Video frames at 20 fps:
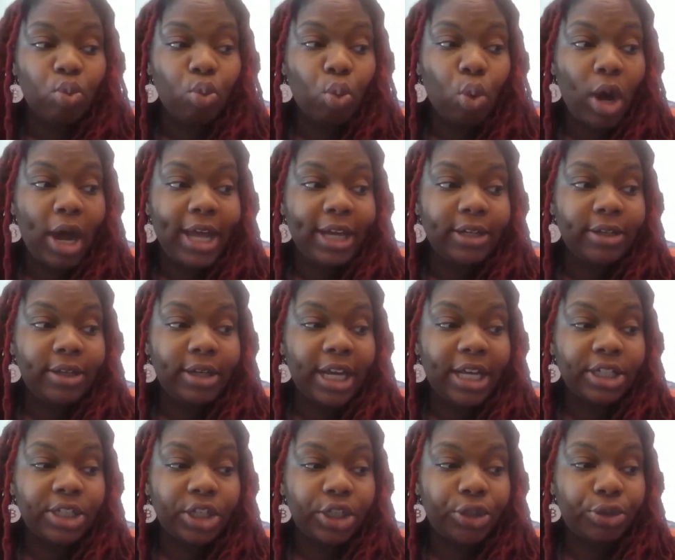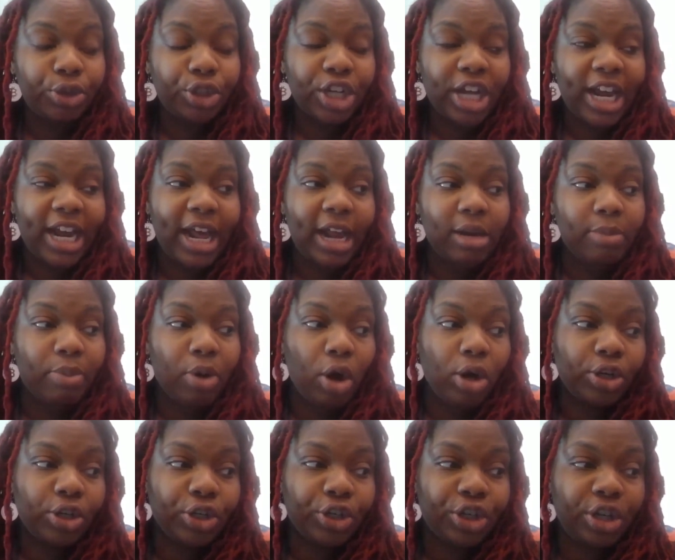One institution that I had a
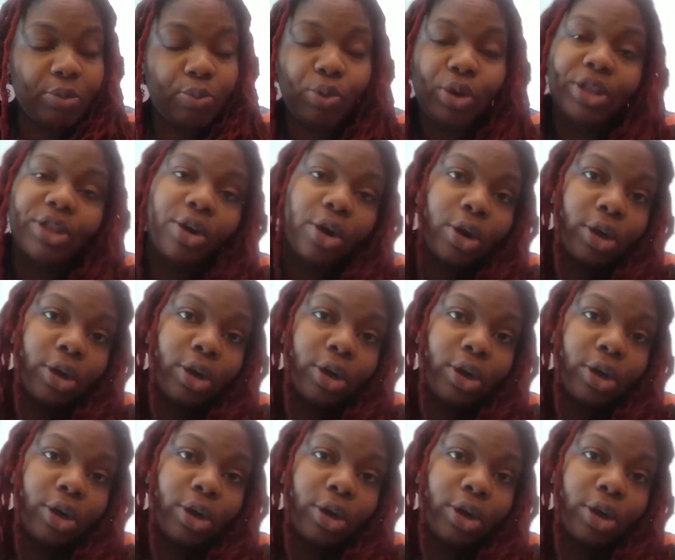partnership with